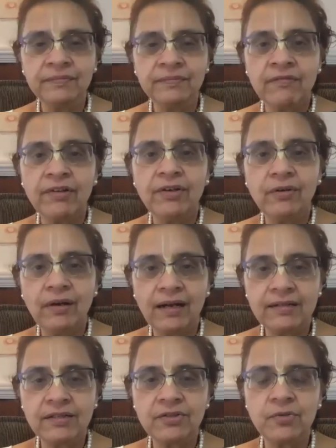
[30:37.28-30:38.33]
We know our
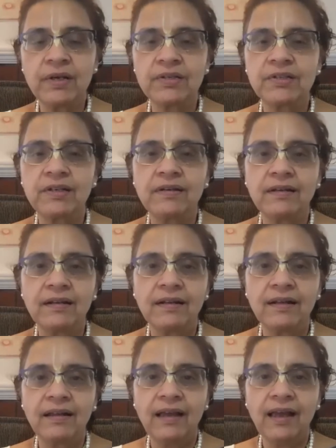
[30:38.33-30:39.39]
situation.
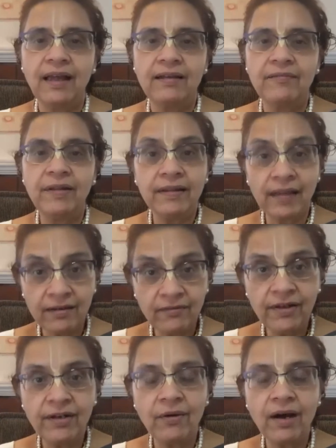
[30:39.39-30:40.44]
And then
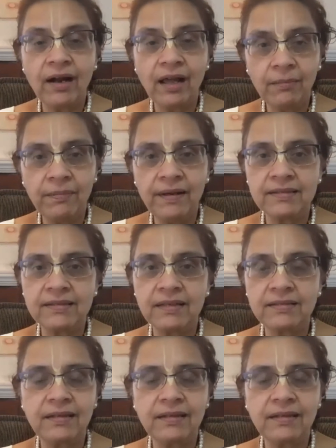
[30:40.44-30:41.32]
we know our helplessness,